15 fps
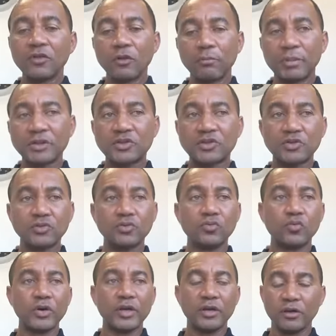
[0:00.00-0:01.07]
Number 2
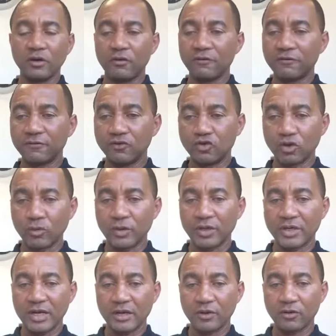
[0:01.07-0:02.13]
way of
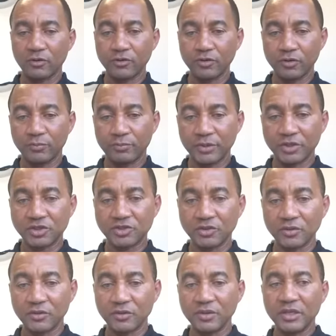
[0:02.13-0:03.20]
drawing down on your
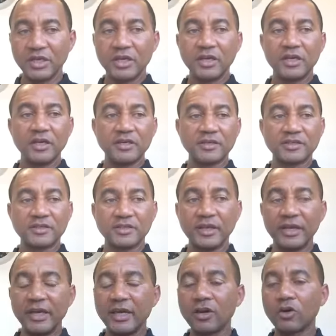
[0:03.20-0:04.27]
pension is
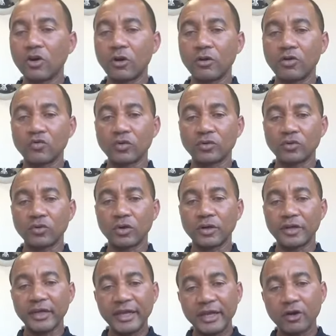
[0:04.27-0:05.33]
the income, is what we call
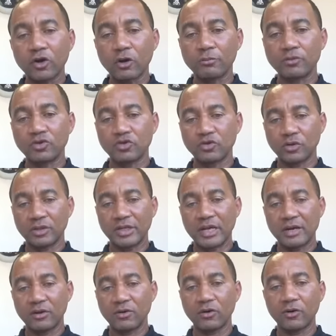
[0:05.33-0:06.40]
the income
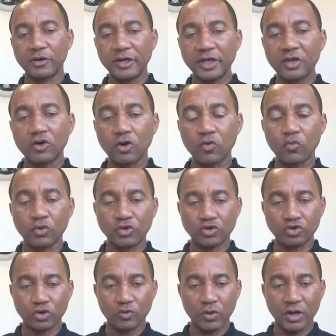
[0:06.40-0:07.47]
drawdown or the income
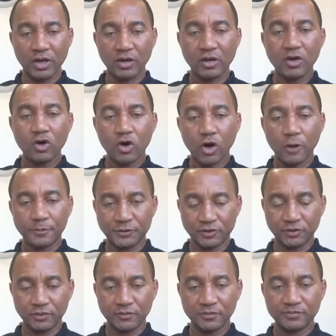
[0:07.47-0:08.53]
withdrawal
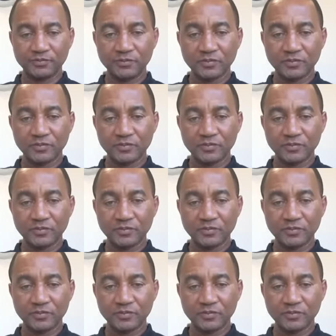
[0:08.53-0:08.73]
option.